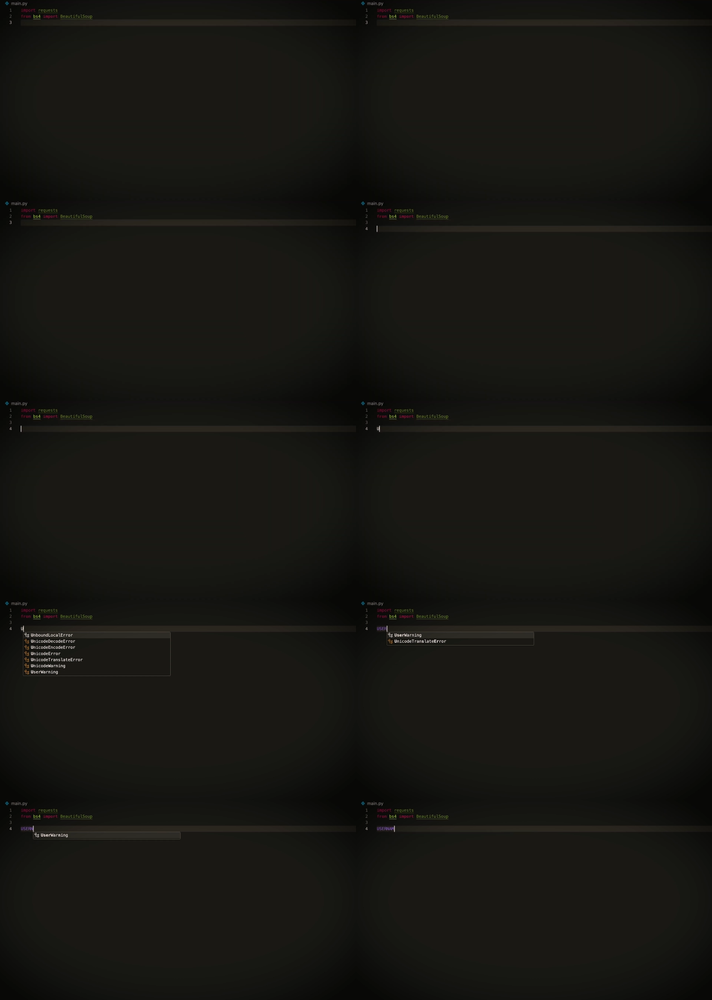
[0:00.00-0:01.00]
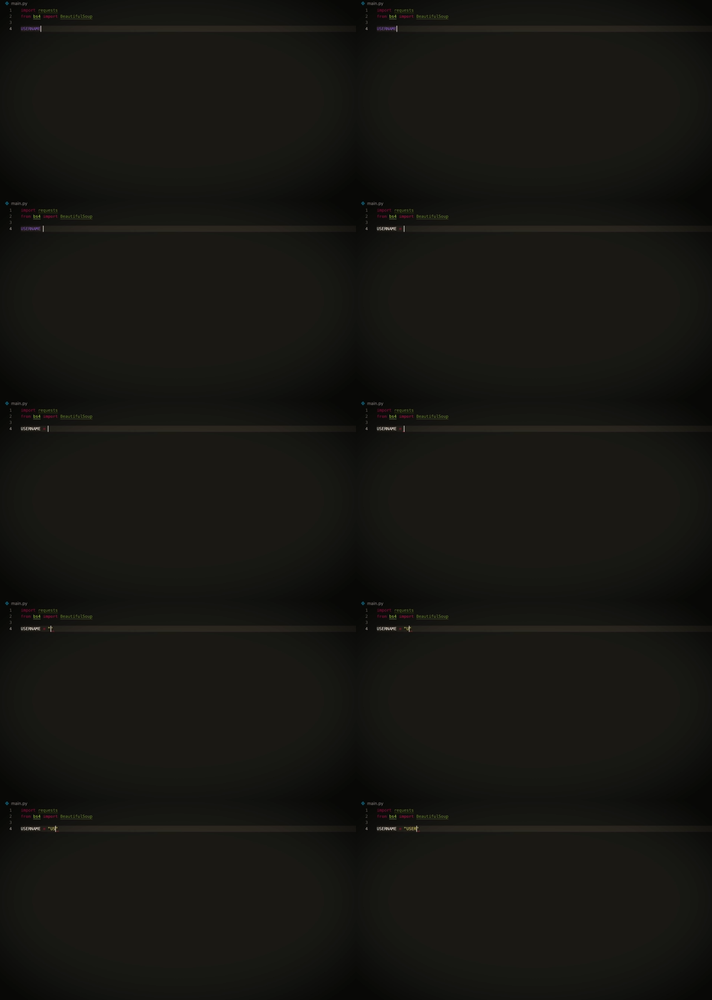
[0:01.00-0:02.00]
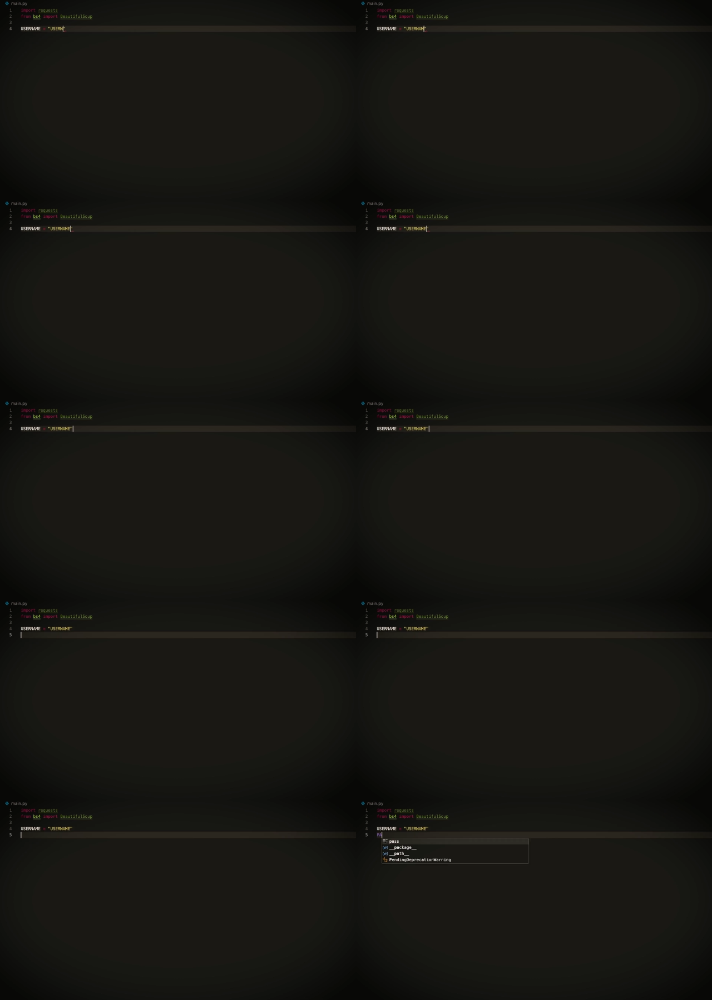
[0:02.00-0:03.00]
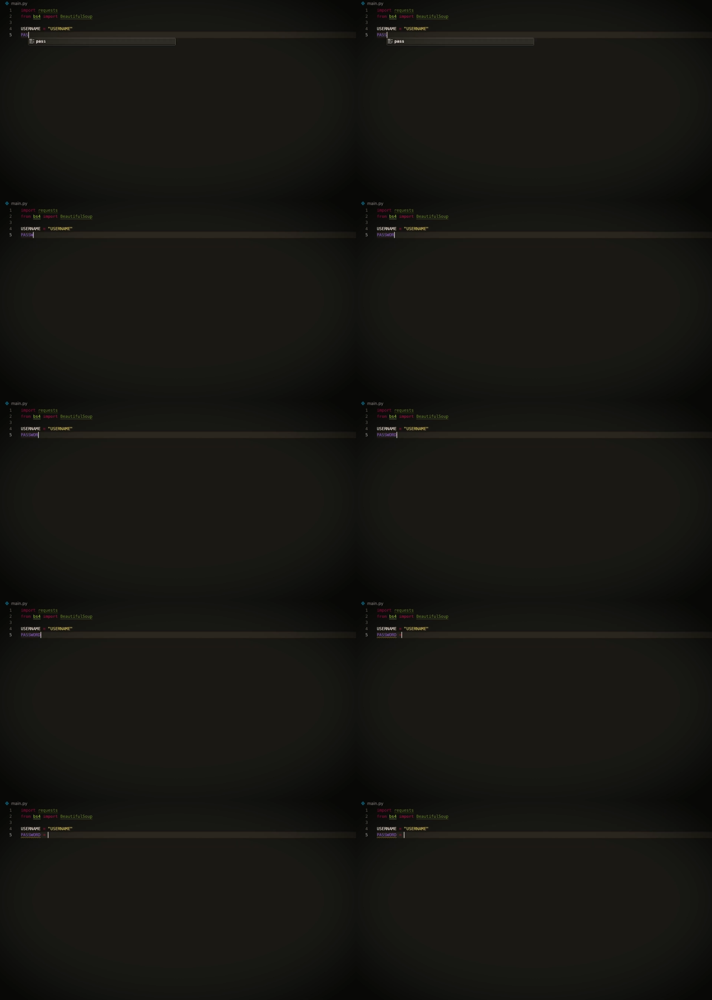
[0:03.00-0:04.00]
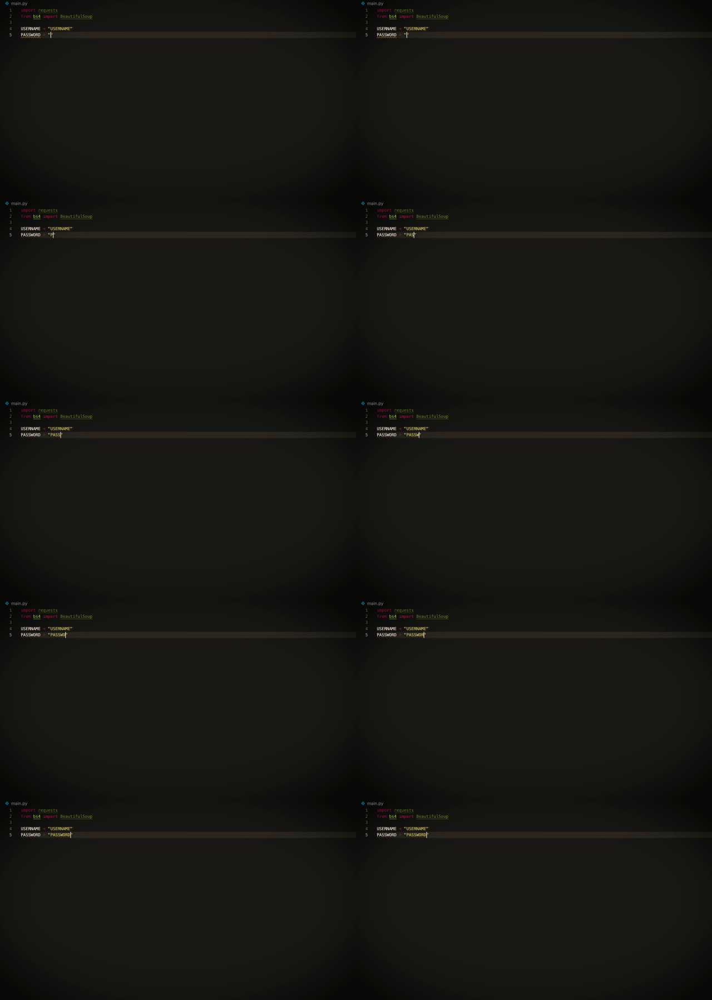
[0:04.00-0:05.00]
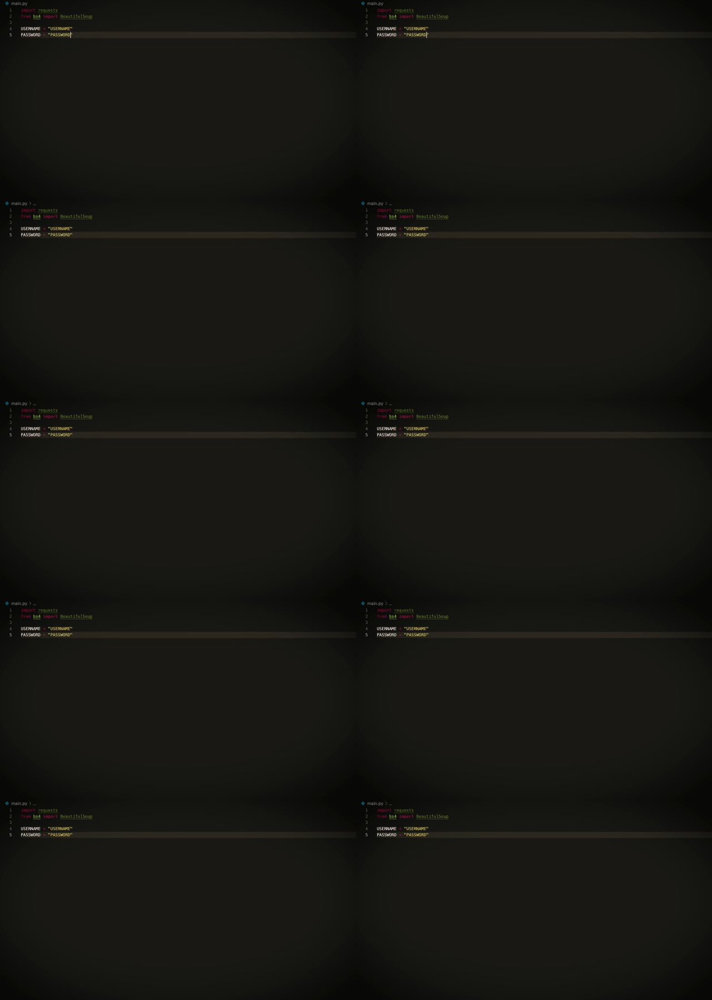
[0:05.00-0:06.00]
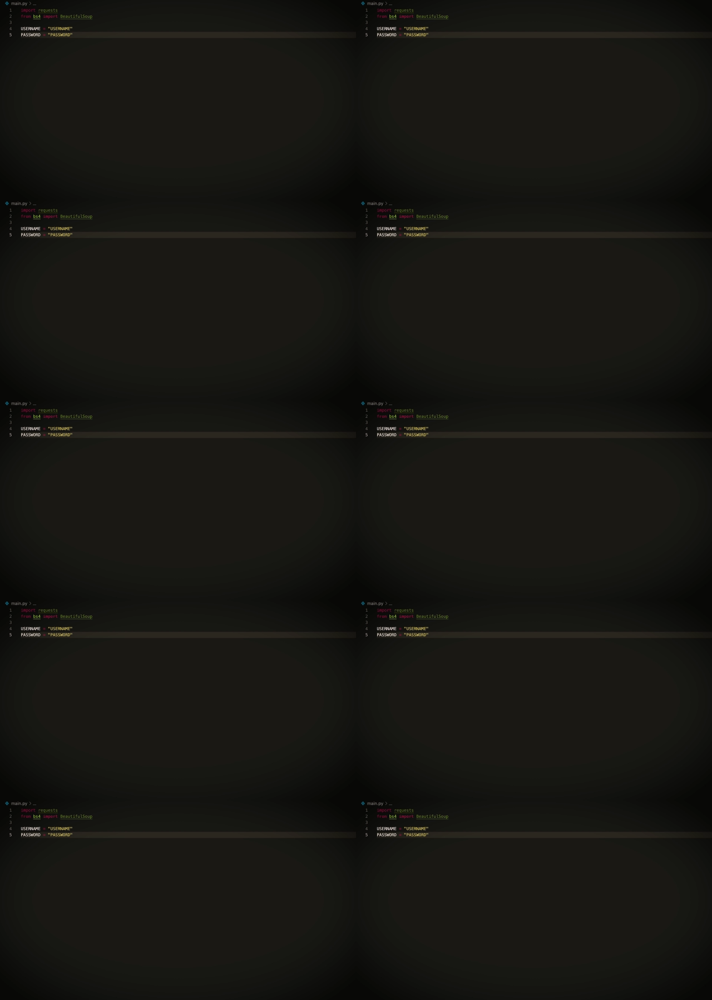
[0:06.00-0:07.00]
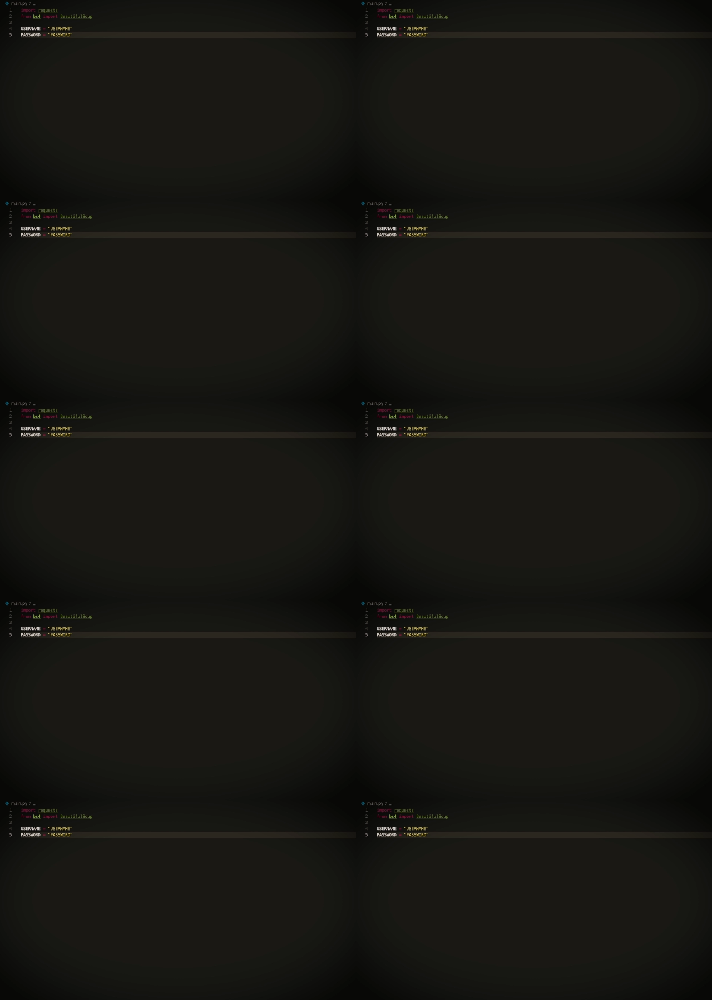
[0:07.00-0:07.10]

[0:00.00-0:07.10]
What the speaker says: [unreadable: no face in view]